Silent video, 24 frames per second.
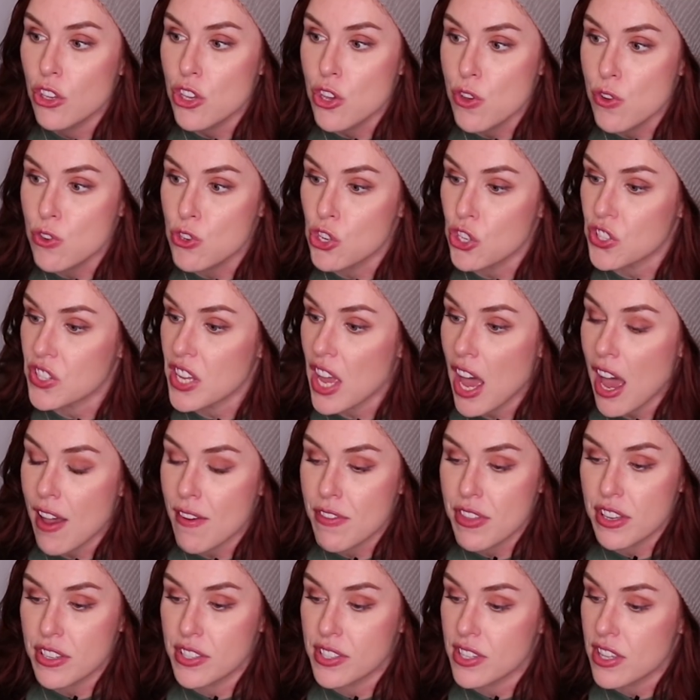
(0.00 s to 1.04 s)
You just
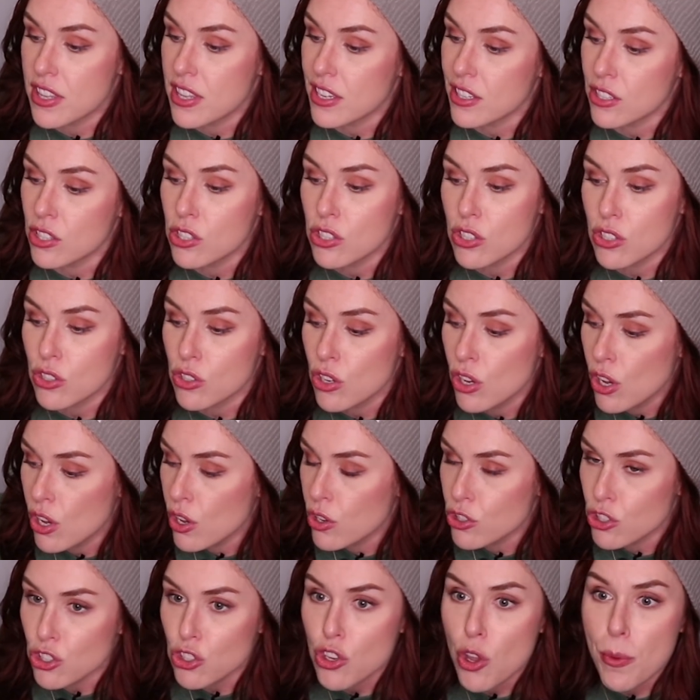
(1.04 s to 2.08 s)
have this
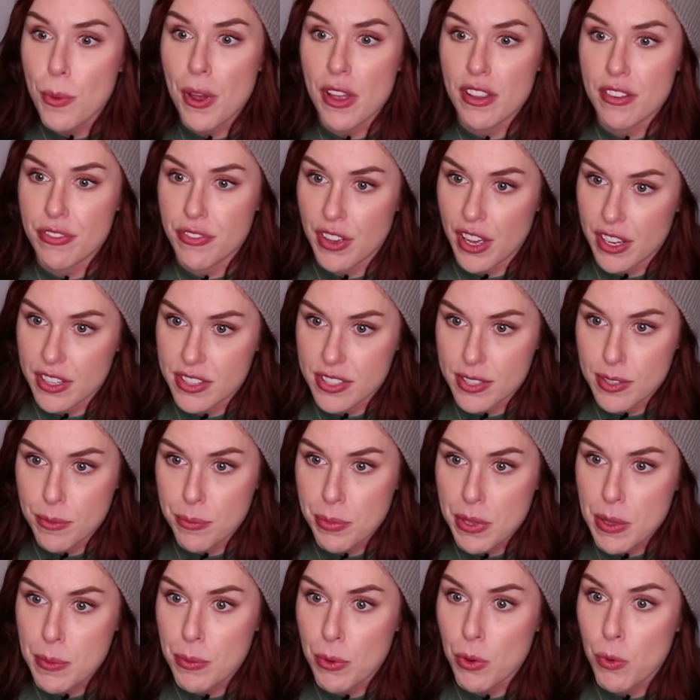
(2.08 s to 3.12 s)
snowball effect.
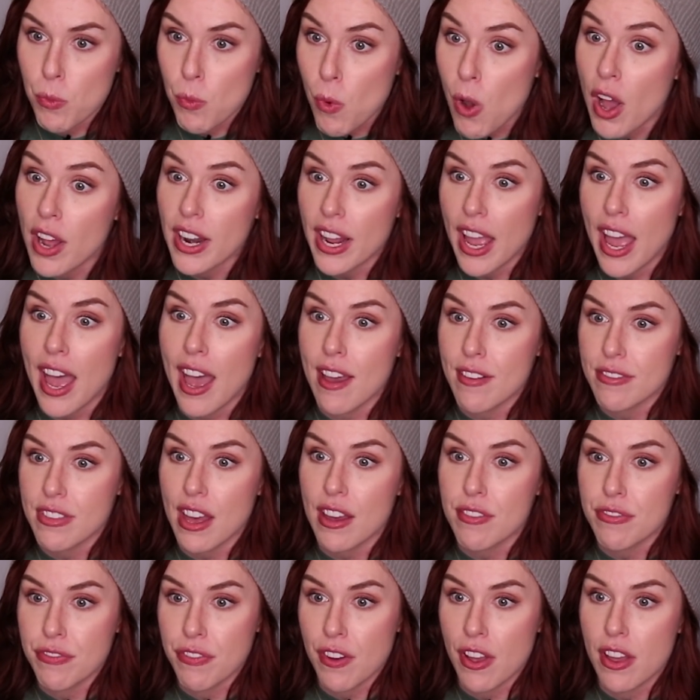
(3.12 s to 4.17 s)
People want to have
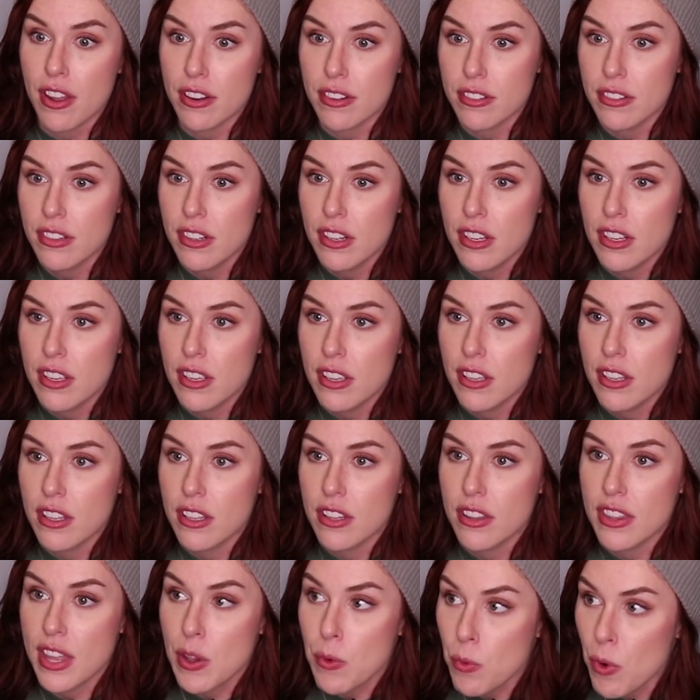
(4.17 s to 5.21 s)
that fun.
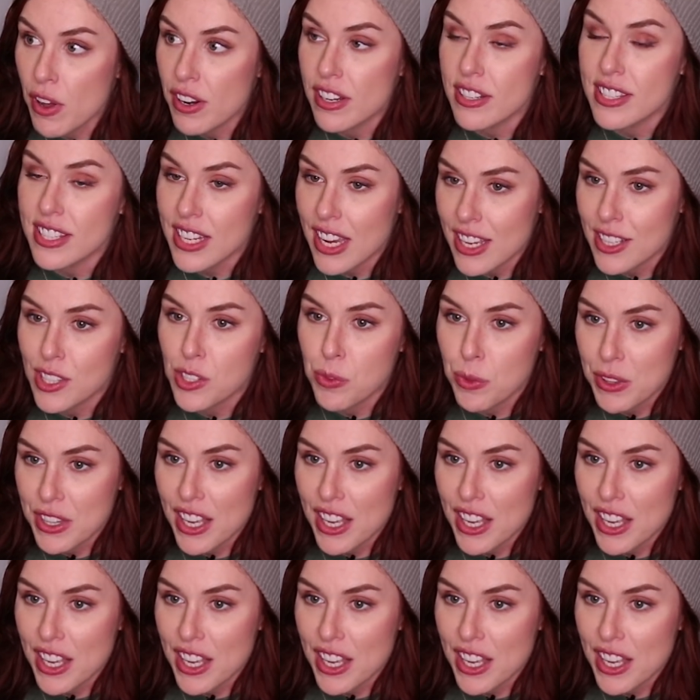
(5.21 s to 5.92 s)
They want to test